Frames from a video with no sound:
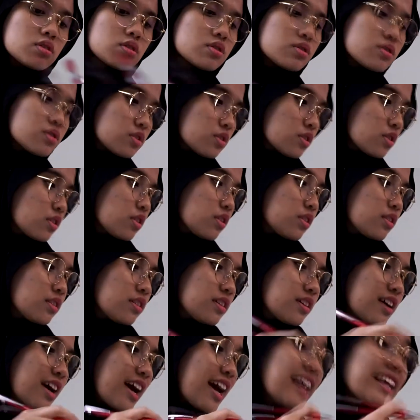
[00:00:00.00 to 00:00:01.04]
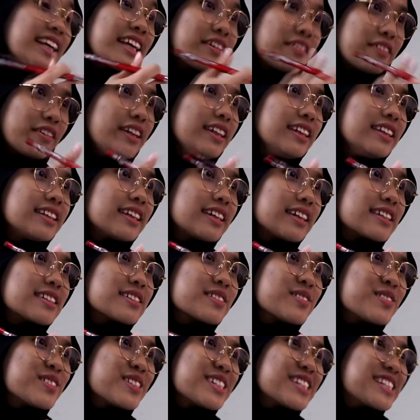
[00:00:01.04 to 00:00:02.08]
those things really helped me get
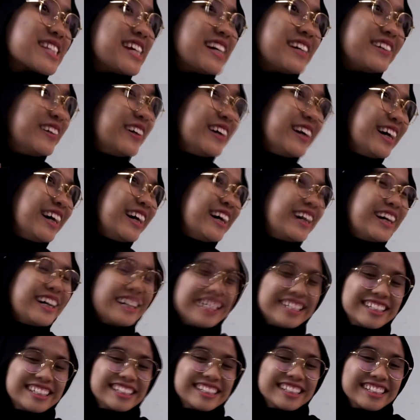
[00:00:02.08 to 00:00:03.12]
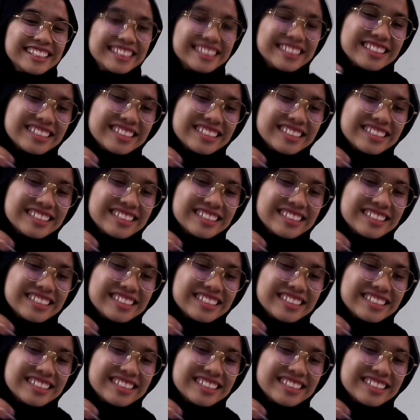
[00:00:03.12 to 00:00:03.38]
through my first year of degree,